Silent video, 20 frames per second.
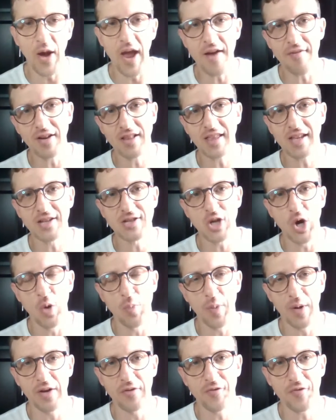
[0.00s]
everything is
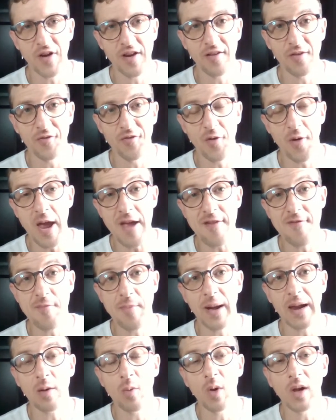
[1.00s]
open, freedom for
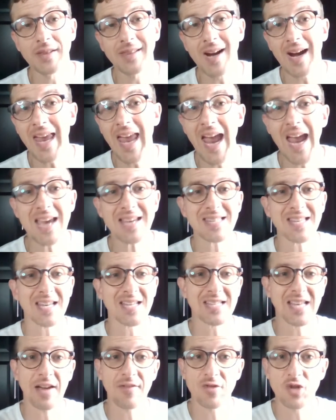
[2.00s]
everybody. Well, their
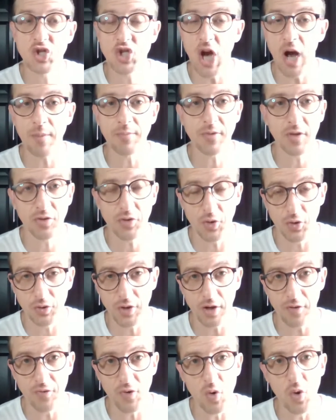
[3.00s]
cases have jumped through
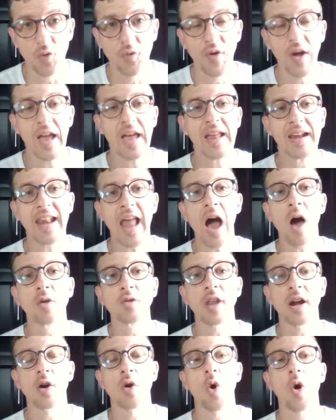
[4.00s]
the roof. Now
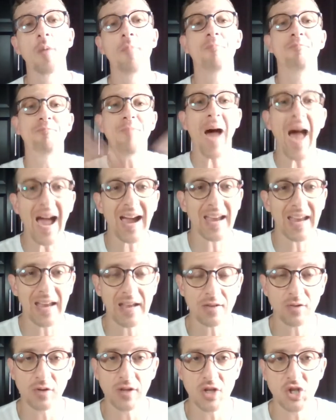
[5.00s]
they're going back
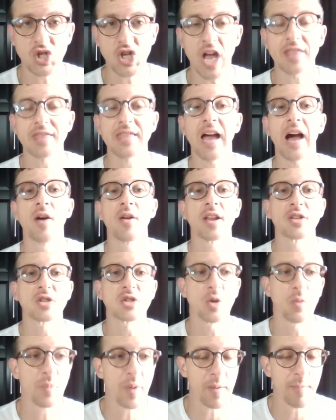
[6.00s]
into the shutdown, and
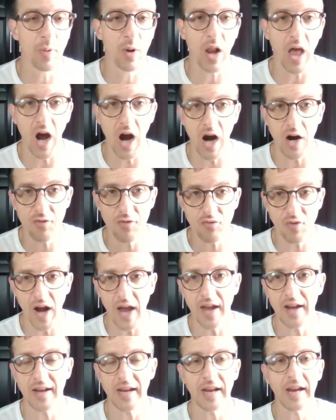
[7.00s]
so people are
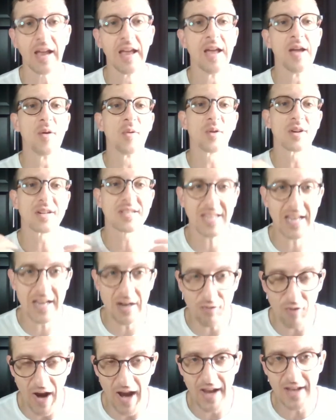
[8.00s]
rioting. We're
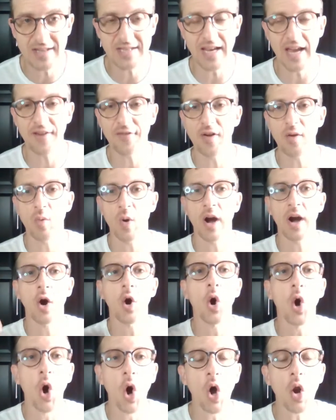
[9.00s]
seeing riots everywhere.
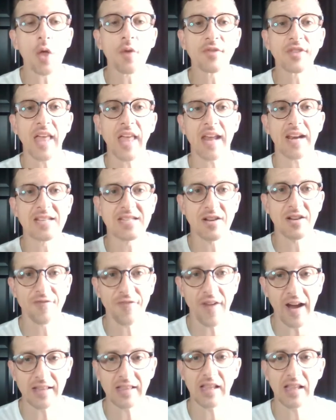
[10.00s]
All of that is
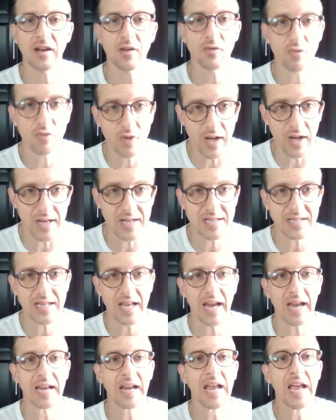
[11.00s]
affecting real
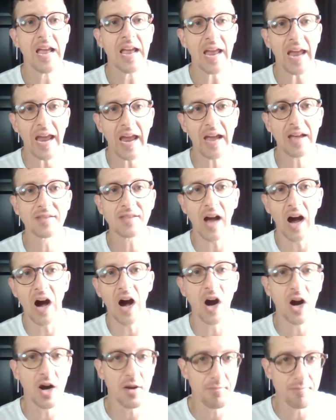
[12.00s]
estate and
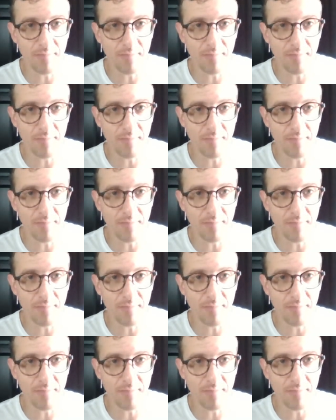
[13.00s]
our